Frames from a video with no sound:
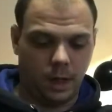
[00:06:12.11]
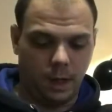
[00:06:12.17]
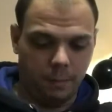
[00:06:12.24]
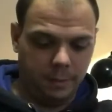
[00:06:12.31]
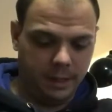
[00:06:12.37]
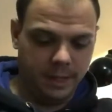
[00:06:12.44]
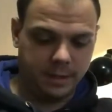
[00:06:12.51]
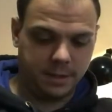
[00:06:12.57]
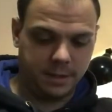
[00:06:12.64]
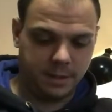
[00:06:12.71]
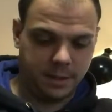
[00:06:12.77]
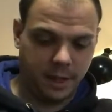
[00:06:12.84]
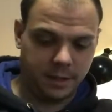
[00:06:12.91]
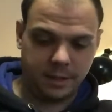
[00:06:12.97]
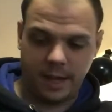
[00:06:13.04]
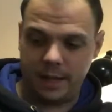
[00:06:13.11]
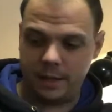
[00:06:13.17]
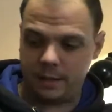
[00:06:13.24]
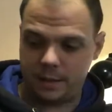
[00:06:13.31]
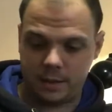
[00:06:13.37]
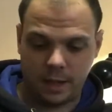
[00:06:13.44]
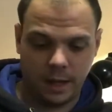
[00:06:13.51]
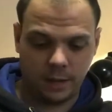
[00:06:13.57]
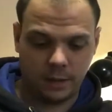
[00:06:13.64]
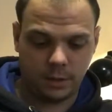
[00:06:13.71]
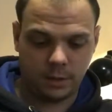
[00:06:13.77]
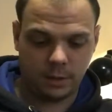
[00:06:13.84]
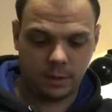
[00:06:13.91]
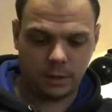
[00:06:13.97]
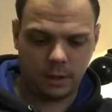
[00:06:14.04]
company is
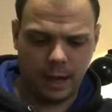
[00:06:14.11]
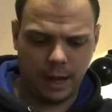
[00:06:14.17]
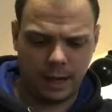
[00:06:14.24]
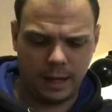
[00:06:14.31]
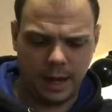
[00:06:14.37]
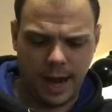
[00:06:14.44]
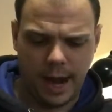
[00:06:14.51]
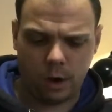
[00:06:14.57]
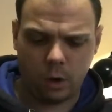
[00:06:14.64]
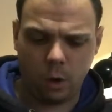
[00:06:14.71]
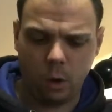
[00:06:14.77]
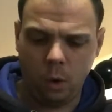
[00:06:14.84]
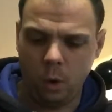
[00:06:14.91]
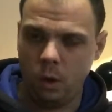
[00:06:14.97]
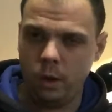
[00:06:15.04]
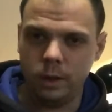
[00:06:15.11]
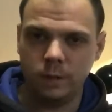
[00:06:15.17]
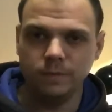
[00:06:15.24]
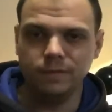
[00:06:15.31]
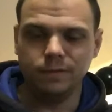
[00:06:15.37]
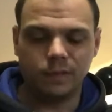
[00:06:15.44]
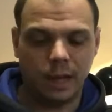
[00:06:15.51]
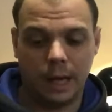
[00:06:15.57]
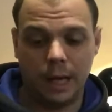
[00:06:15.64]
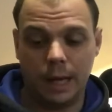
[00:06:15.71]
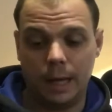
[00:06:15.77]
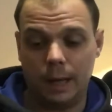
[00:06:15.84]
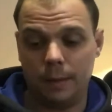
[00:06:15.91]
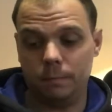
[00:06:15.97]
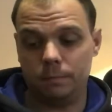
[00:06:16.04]
686 and Airhole,
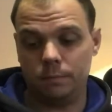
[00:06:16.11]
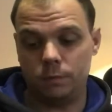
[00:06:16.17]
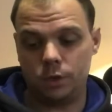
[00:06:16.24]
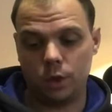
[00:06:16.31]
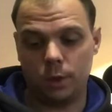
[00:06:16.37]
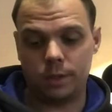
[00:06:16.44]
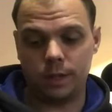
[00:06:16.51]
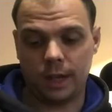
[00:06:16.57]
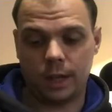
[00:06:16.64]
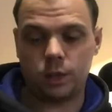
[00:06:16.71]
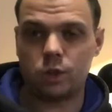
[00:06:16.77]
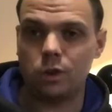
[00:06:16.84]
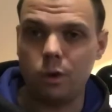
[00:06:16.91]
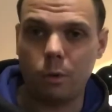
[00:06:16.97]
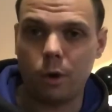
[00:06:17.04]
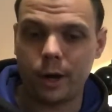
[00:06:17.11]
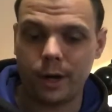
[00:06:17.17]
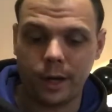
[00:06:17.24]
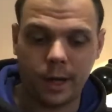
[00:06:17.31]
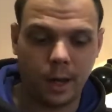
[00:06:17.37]
so it's like a snowboarding